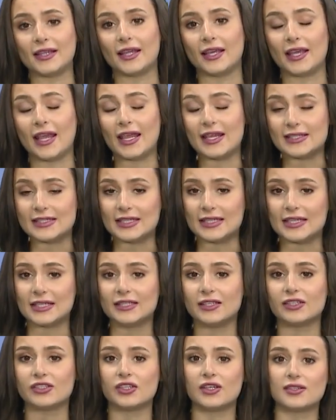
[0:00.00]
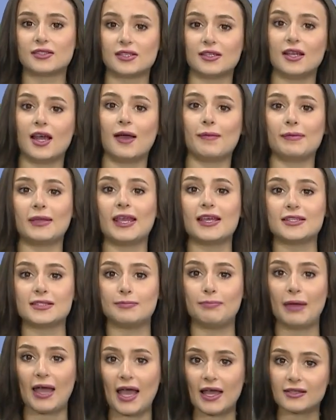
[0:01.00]
the hazy conditions to not be as
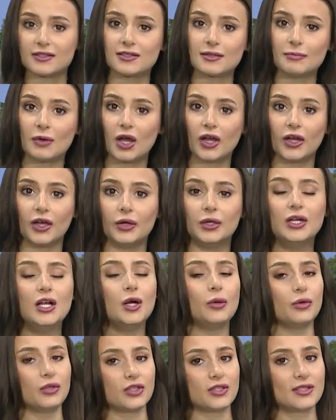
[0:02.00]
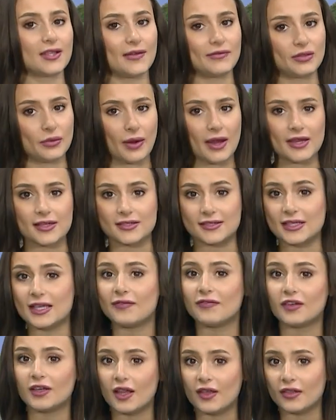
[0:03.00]
bad tomorrow. We'll just have to wait and see
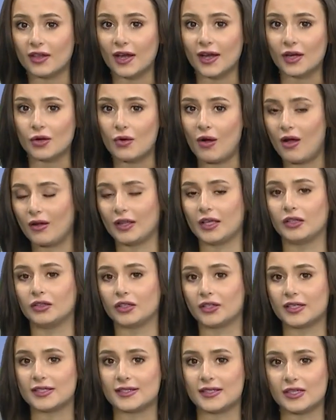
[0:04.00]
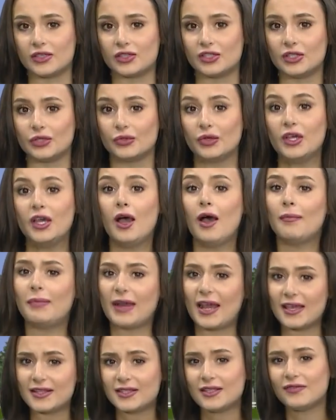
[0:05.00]
if another air quality alert is issued. But
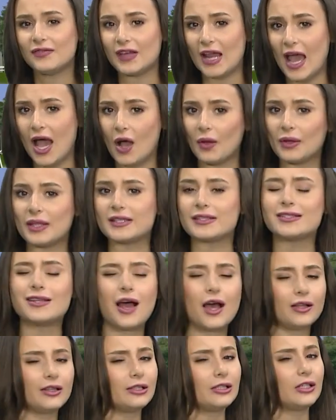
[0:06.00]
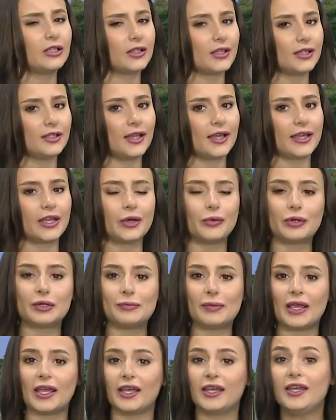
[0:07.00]
as of now, it's not looking like it would
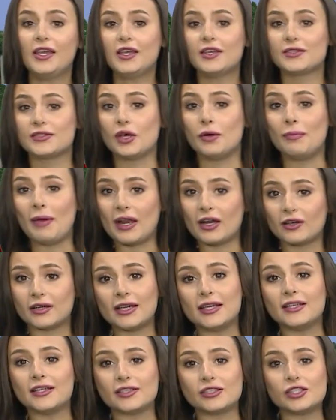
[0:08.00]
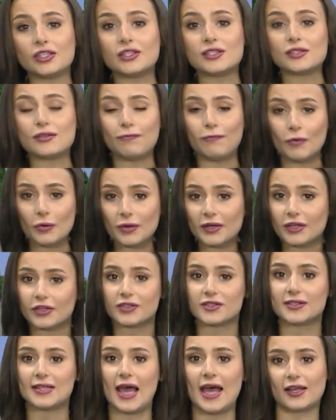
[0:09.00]
be. So better conditions for your
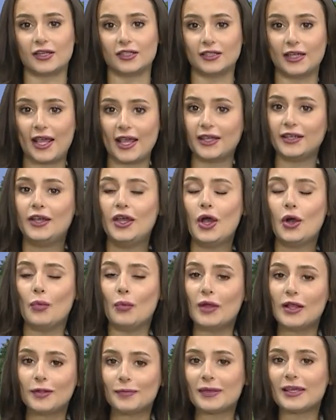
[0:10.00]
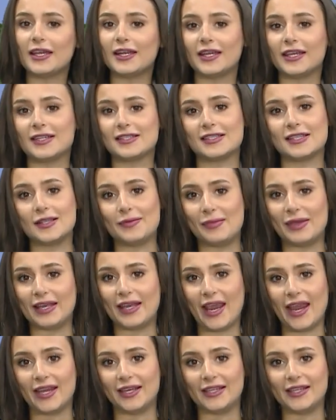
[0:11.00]
Saturday. We'll be getting into the
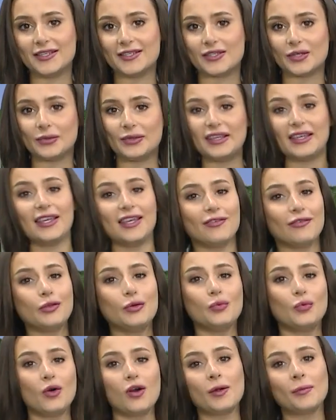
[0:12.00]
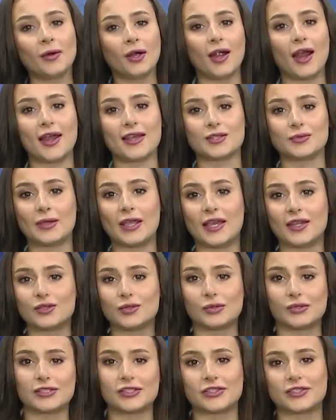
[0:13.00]
mid-80s, so even warmer as we head
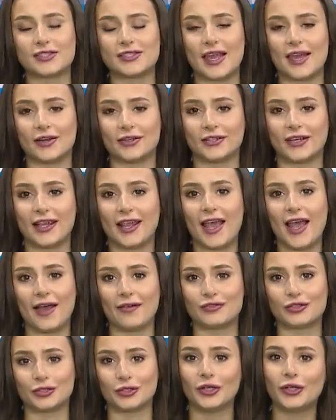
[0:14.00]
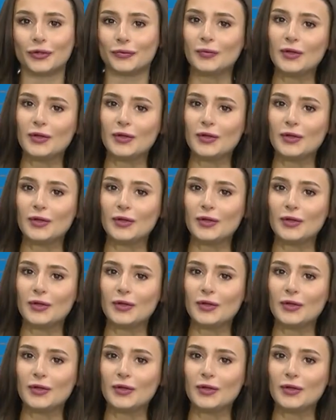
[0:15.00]
towards your Saturday afternoon.